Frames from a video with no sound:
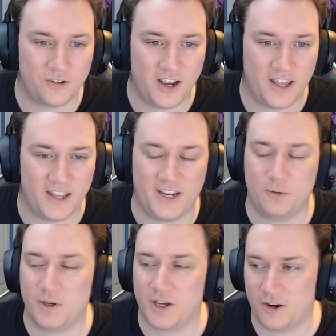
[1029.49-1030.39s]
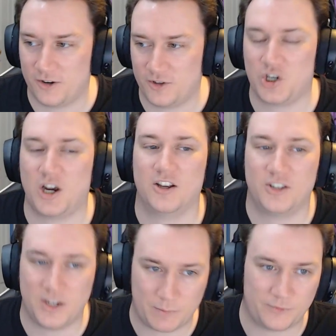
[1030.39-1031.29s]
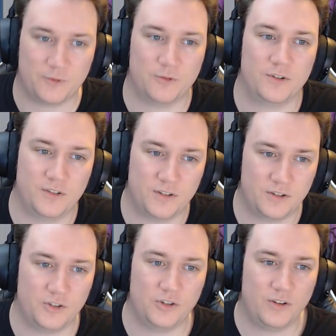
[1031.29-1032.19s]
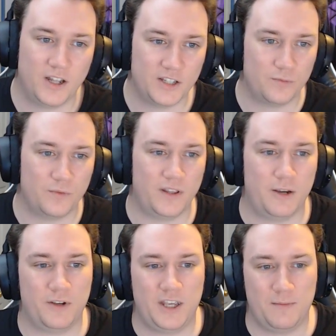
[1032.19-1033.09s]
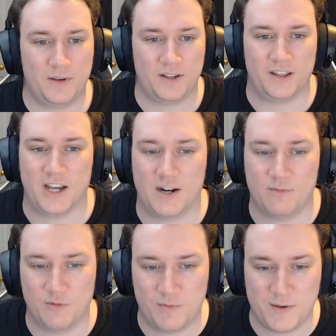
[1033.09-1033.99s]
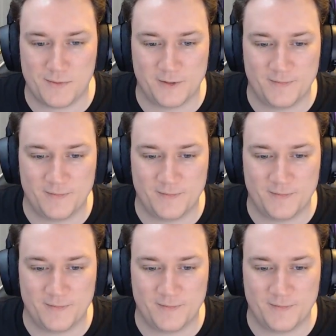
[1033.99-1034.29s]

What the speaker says: And then here we go. Char steps forward. So that's where they were keeping the animal people.